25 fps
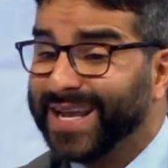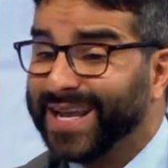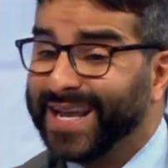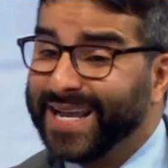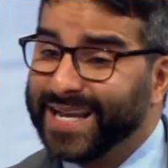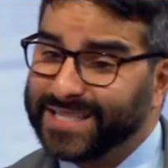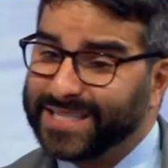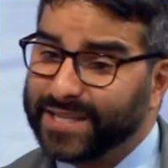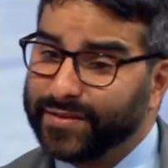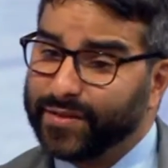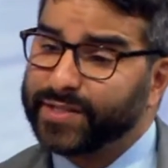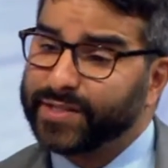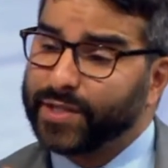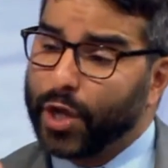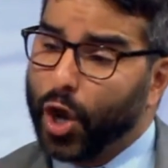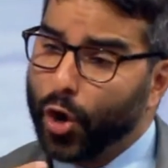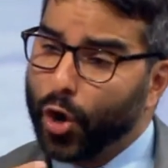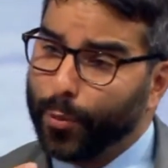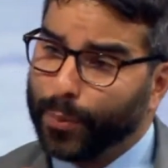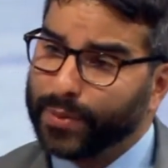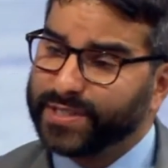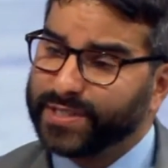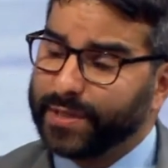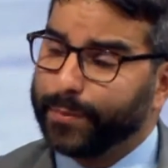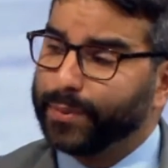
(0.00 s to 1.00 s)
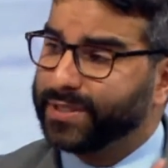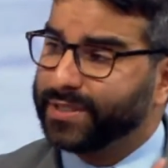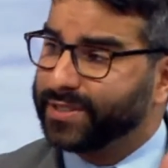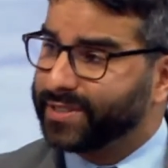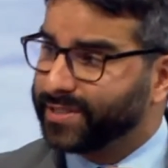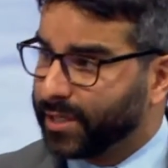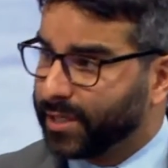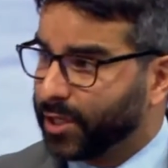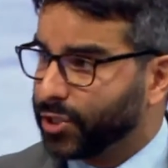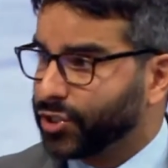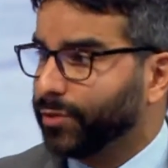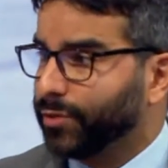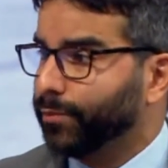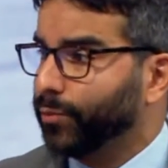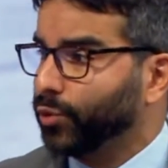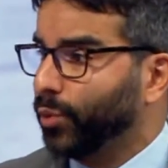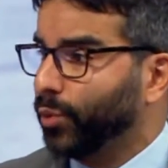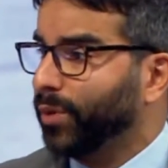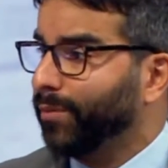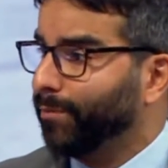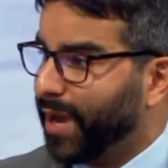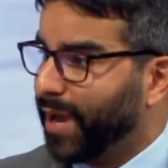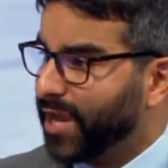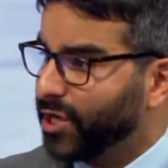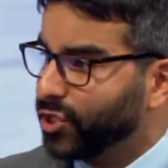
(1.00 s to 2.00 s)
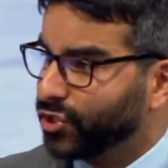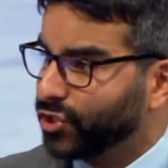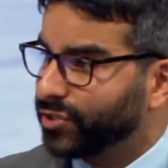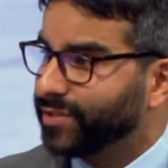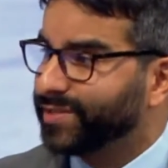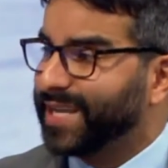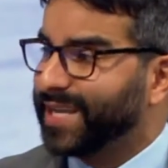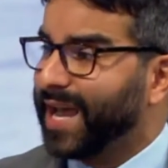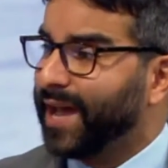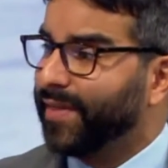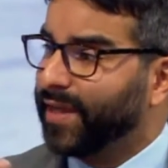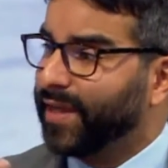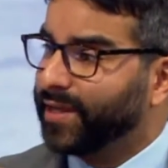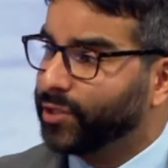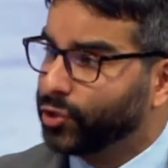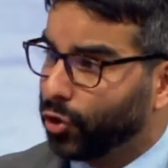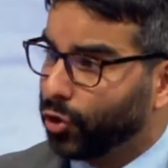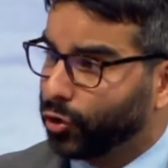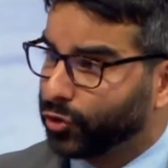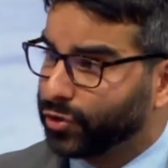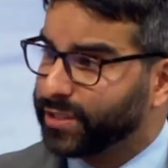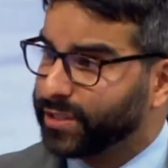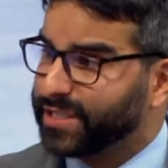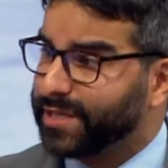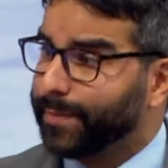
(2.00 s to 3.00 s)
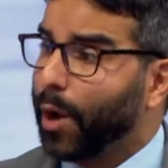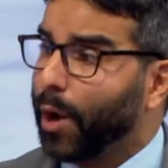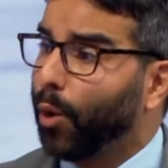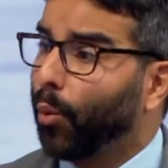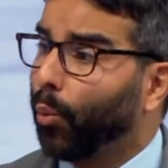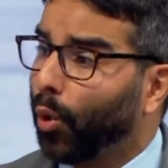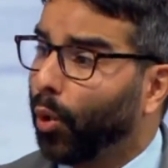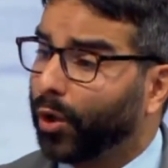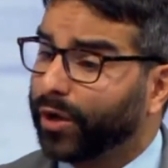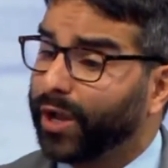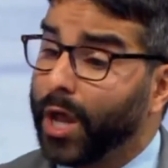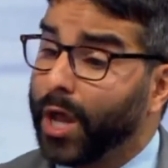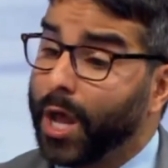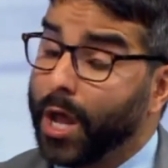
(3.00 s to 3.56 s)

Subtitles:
is that this opens up a discussion between patients and their doctors about what